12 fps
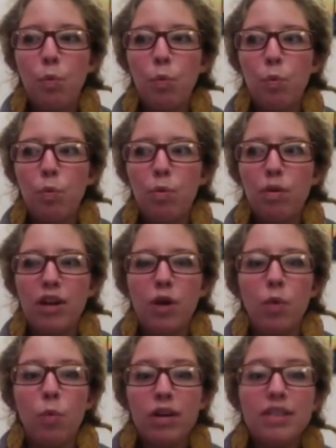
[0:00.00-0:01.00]

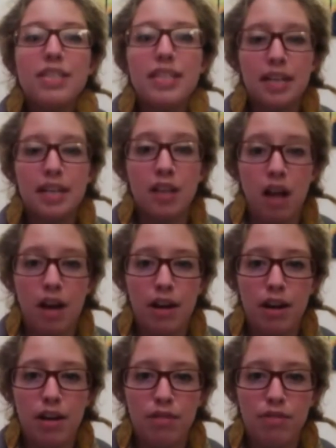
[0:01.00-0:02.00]
we're seeing a
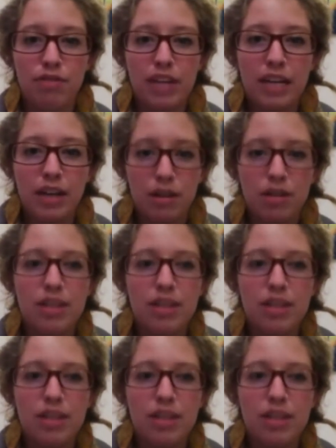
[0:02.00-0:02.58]
lot of